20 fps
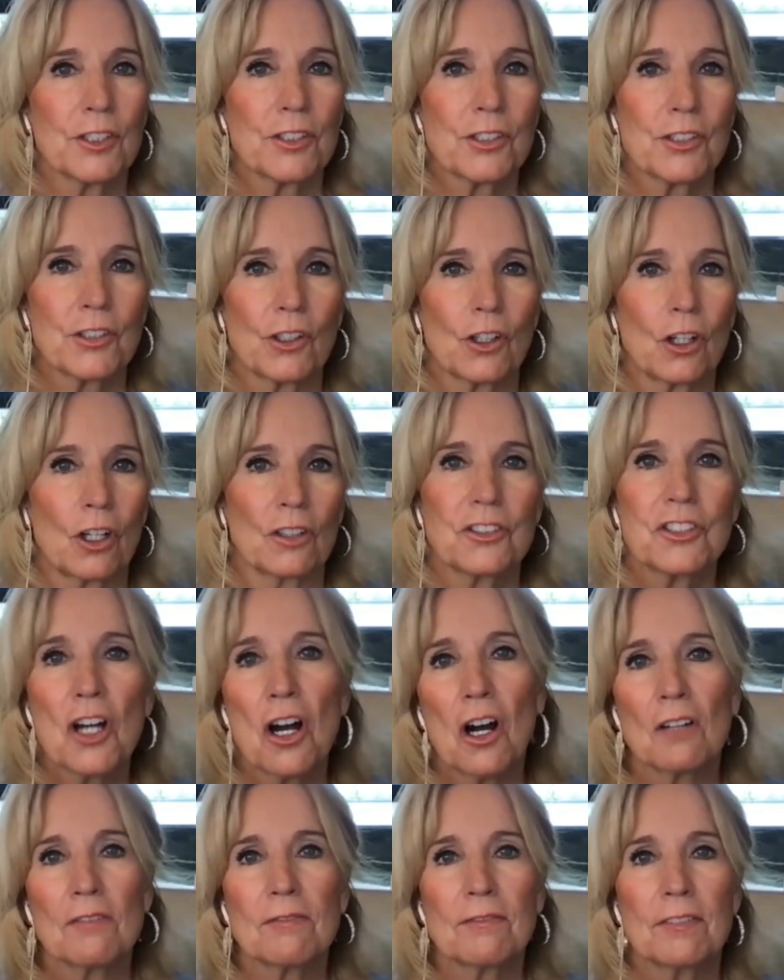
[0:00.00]
first, they're all
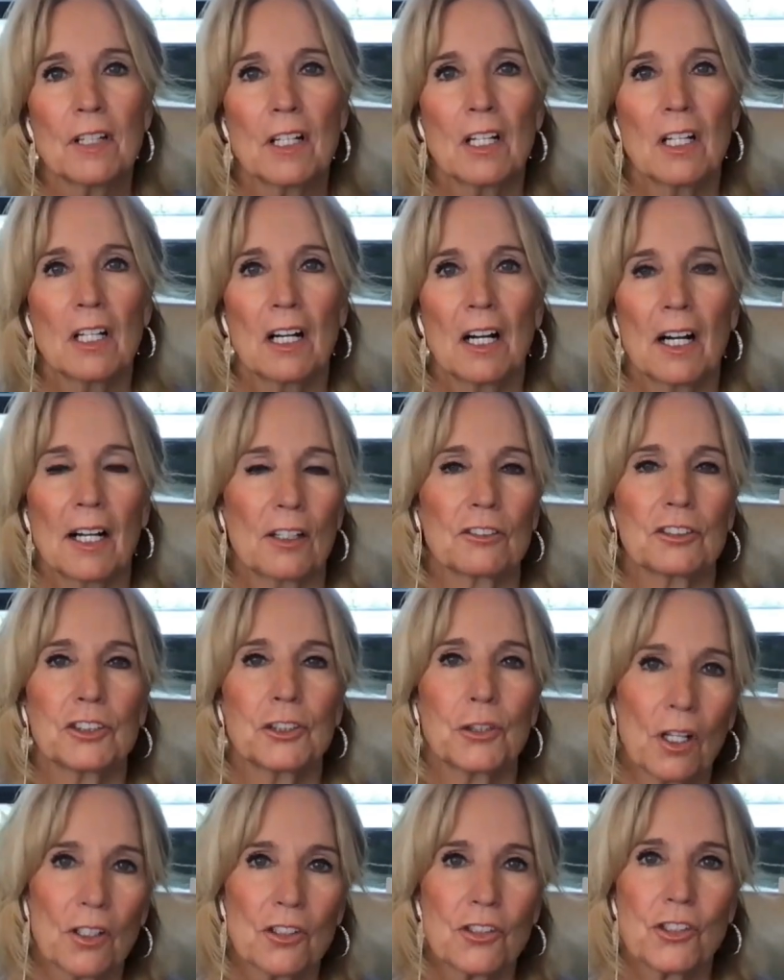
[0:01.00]
tough. I don't
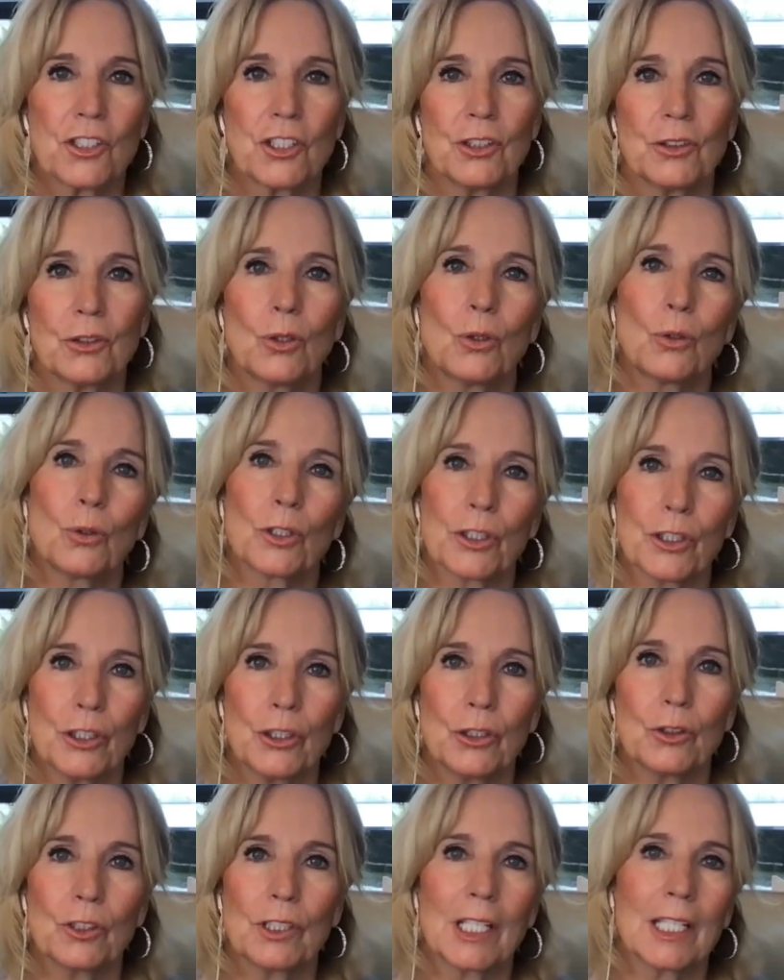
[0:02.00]
trust you. Who are
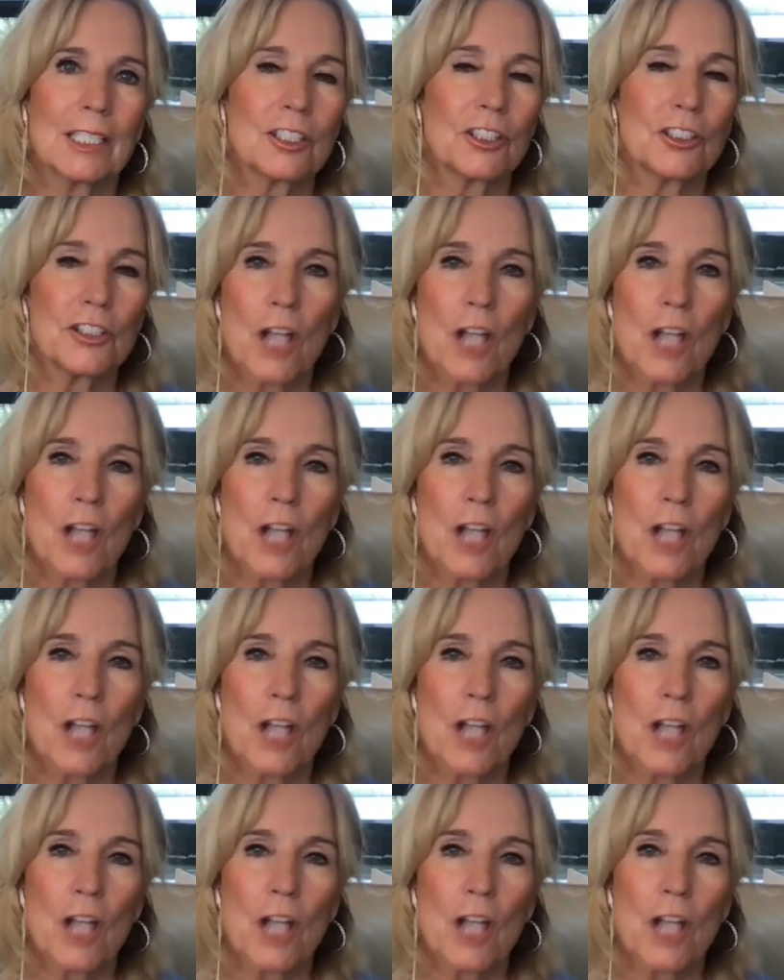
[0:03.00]
you? Getting your